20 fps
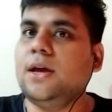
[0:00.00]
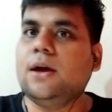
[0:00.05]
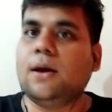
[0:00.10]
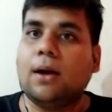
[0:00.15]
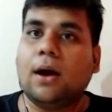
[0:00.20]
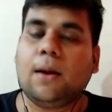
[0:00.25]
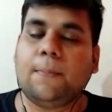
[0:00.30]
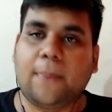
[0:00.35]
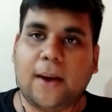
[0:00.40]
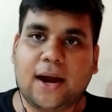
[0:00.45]

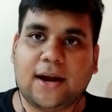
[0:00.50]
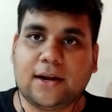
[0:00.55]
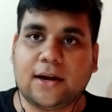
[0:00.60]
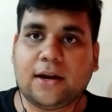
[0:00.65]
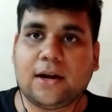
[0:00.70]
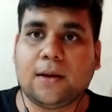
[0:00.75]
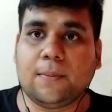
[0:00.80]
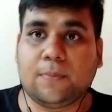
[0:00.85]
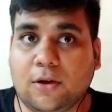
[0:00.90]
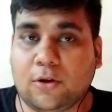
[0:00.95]
pad
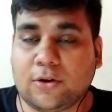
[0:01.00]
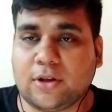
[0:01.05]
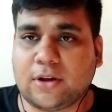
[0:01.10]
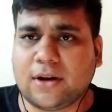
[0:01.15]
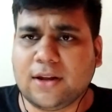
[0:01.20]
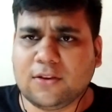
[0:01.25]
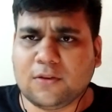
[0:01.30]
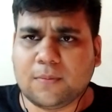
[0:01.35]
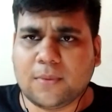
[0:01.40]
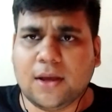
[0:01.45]
it up on your
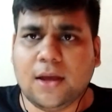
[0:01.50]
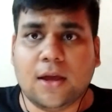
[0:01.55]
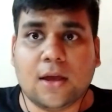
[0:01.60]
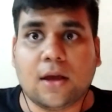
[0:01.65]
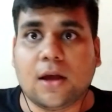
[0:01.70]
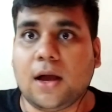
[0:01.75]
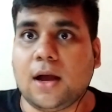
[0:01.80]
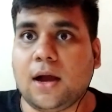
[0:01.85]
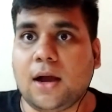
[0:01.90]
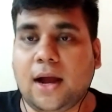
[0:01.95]
resume,
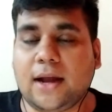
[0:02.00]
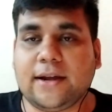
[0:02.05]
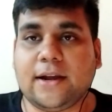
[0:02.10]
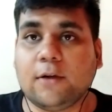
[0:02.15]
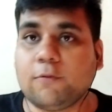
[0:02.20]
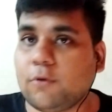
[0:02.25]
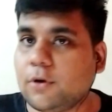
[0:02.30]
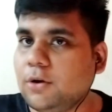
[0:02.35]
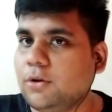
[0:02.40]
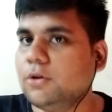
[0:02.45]
and
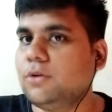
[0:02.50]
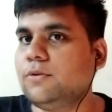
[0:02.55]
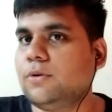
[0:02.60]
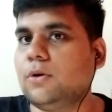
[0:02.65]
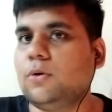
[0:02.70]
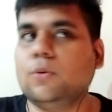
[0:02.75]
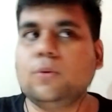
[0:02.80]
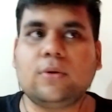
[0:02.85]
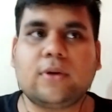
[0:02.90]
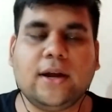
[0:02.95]
it would look
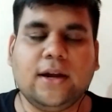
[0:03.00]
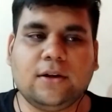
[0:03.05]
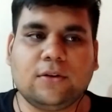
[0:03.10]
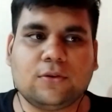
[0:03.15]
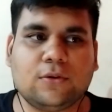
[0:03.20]
cool, right?